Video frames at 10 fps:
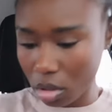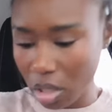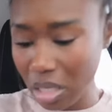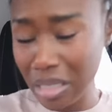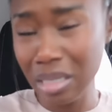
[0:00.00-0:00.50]

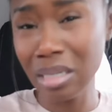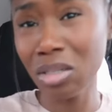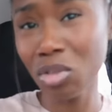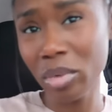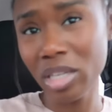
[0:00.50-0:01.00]
clean a
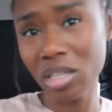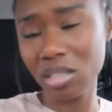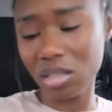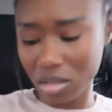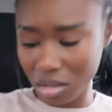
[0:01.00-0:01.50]
little bit.
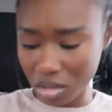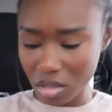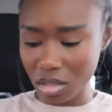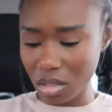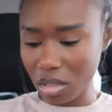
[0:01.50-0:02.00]

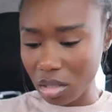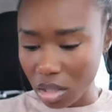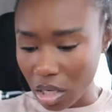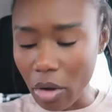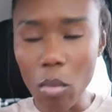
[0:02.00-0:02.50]

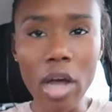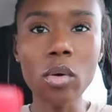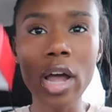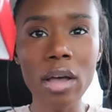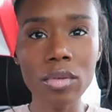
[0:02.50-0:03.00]
Like, why do
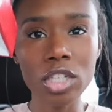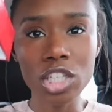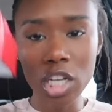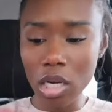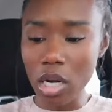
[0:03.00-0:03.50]
I have a
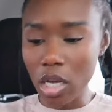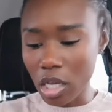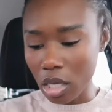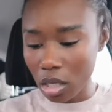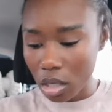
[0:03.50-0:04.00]
chicken
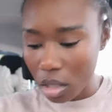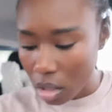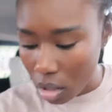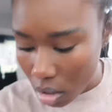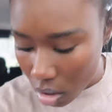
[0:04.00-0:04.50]
nugget
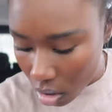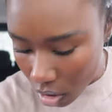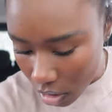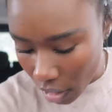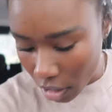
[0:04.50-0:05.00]

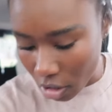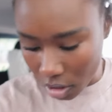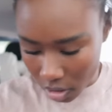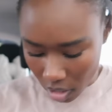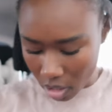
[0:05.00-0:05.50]
container
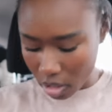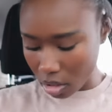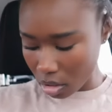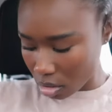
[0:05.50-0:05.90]
sitting